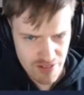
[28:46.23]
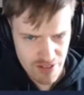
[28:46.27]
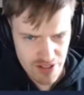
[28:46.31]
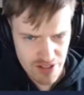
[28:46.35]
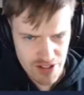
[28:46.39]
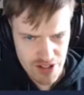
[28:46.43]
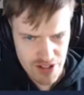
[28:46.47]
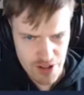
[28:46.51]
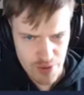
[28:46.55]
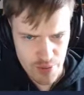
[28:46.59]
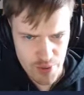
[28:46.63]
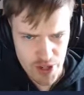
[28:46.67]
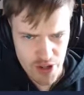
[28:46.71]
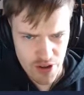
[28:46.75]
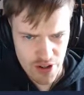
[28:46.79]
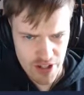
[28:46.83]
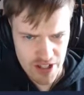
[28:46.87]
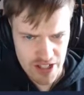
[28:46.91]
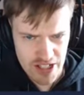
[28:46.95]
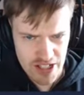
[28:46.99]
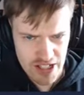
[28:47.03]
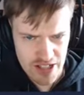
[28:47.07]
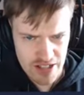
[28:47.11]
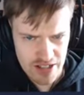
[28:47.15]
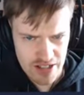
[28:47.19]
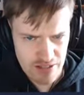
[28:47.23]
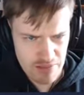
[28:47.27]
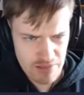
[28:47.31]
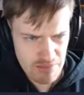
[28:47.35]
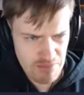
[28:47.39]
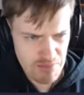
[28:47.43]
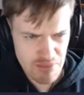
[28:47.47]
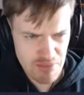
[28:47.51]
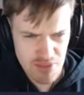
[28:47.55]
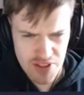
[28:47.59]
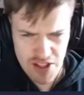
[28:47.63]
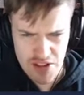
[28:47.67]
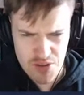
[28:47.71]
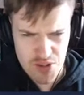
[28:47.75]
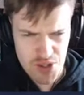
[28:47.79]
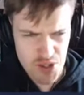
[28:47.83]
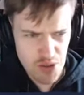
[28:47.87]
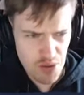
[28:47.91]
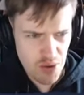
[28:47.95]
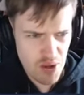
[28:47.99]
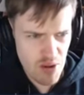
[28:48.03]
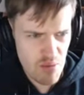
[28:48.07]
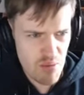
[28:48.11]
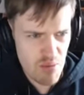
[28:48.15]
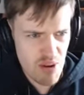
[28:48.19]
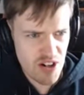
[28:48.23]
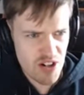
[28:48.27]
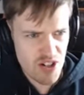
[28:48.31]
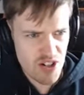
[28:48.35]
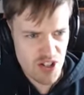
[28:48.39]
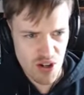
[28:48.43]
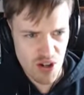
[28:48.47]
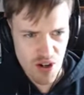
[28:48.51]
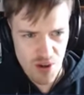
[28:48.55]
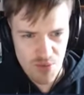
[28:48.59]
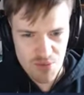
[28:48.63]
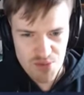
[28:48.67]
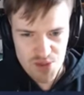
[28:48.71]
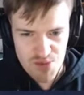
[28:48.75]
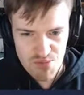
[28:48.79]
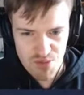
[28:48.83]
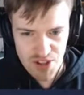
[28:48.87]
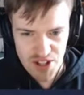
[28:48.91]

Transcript: Right, have we got any, um, no, still no better jobs.